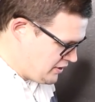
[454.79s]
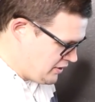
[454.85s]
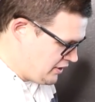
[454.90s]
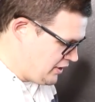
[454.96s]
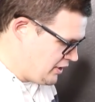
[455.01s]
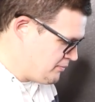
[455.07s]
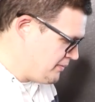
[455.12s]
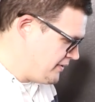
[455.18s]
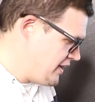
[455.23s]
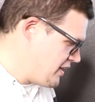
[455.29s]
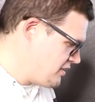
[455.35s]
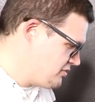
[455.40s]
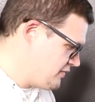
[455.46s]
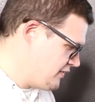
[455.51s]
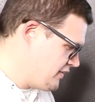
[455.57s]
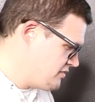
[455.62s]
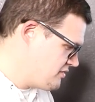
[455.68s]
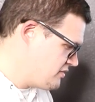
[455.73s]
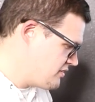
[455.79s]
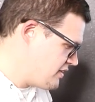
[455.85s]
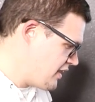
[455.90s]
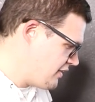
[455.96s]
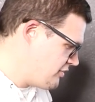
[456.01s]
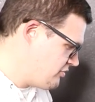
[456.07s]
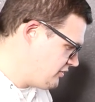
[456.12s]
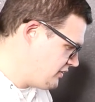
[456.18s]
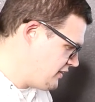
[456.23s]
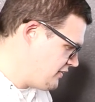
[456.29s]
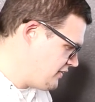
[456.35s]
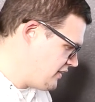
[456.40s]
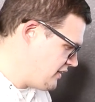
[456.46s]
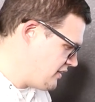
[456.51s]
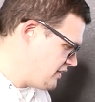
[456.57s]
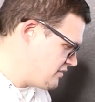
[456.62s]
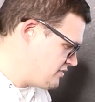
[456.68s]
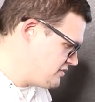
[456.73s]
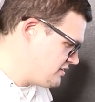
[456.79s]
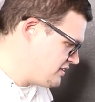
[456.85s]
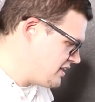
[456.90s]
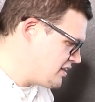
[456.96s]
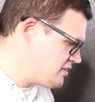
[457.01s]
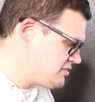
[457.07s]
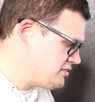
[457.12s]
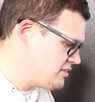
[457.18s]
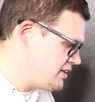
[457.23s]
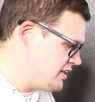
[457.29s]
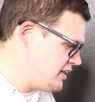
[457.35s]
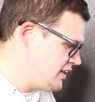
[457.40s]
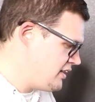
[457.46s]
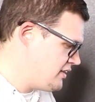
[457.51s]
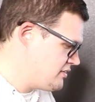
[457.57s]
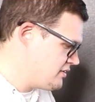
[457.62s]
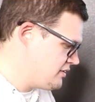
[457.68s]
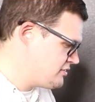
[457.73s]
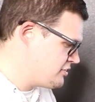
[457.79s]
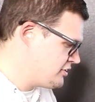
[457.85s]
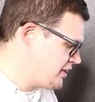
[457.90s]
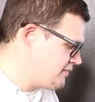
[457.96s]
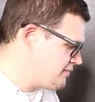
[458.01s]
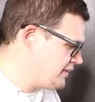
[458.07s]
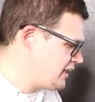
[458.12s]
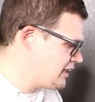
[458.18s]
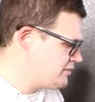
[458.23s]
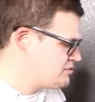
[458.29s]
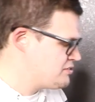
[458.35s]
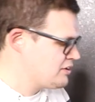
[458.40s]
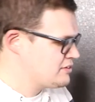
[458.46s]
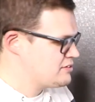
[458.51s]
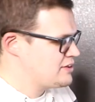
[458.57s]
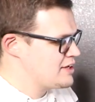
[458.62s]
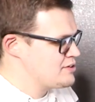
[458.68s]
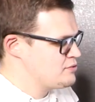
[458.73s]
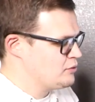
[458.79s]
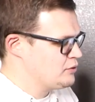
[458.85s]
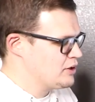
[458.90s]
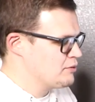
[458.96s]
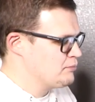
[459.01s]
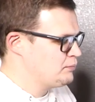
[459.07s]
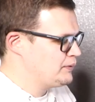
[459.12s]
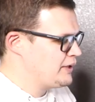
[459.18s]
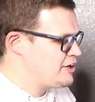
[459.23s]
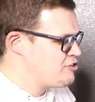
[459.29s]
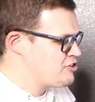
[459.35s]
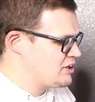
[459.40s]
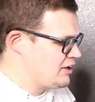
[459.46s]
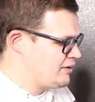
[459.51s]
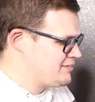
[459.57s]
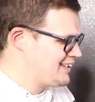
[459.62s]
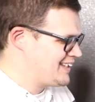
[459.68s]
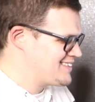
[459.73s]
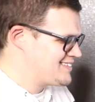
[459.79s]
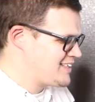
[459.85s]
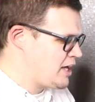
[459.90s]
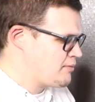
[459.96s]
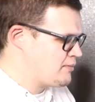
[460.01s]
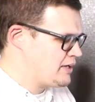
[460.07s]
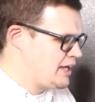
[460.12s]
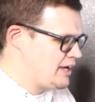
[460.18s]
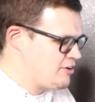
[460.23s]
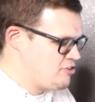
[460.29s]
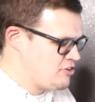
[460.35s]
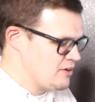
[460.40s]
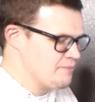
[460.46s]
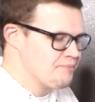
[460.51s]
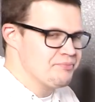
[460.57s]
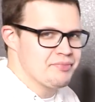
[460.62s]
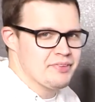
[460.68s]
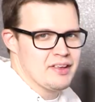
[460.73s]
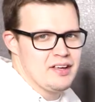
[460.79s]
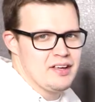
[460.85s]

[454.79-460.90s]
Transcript: Uh, but yeah, so this is actually the uh, CSCE, Certificate of Successful Completion of Examination.